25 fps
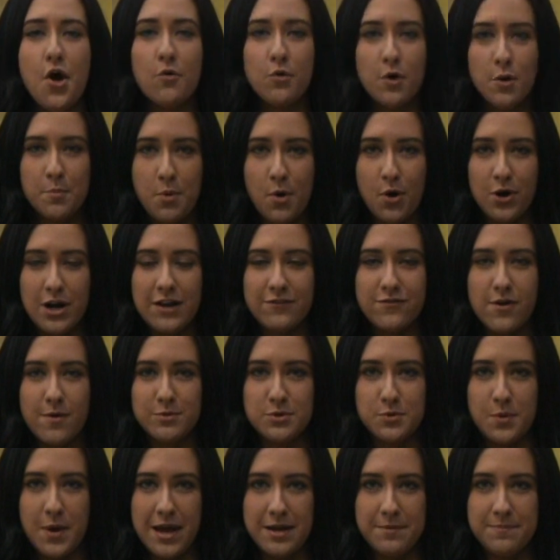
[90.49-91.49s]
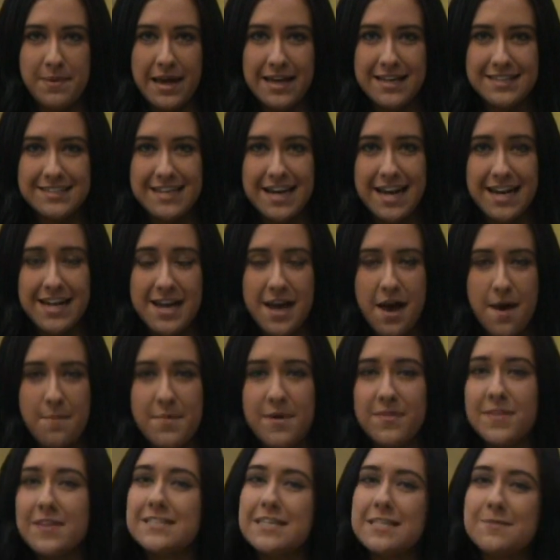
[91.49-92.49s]
Reporting from Duane Bakes Stadium,
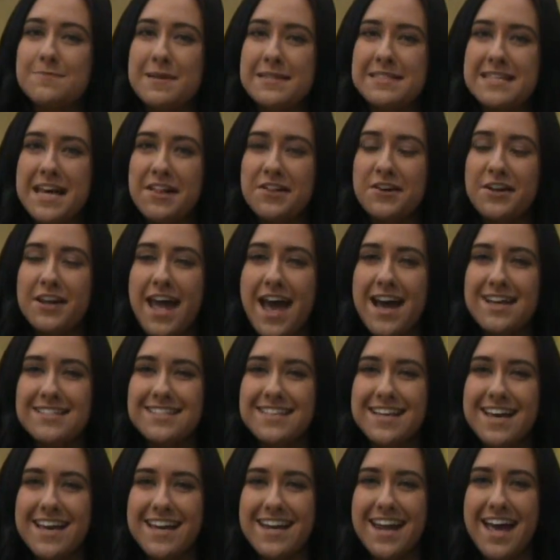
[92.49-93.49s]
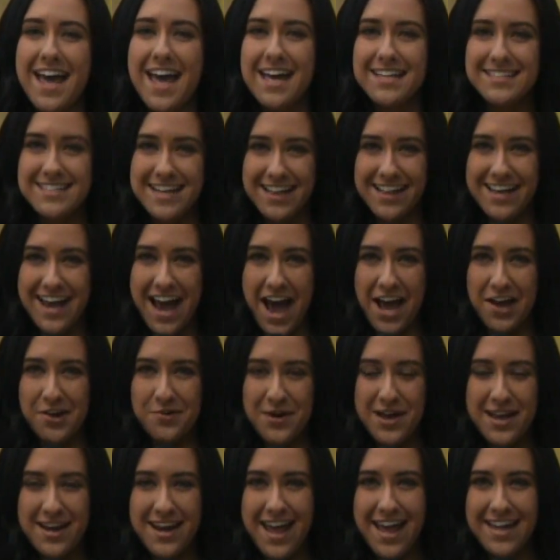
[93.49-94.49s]
this has been Taylor Cassian, Daily
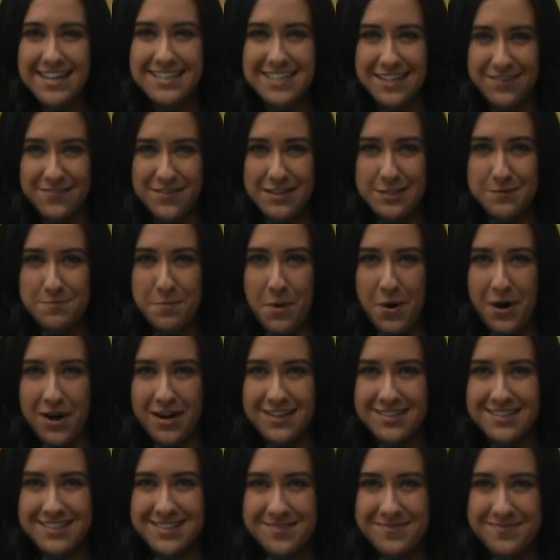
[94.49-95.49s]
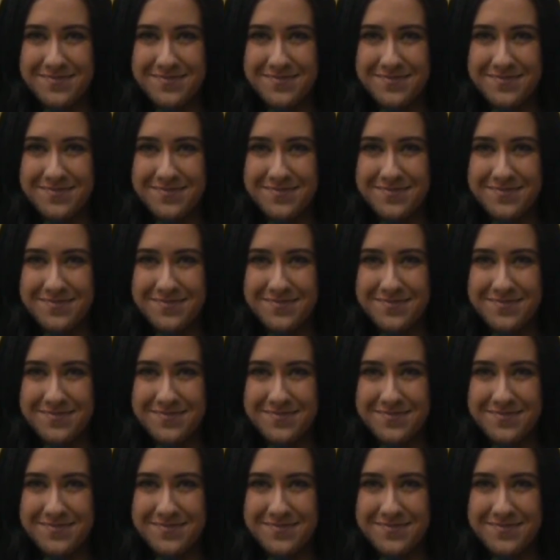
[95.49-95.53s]
Iowan, TV Sports.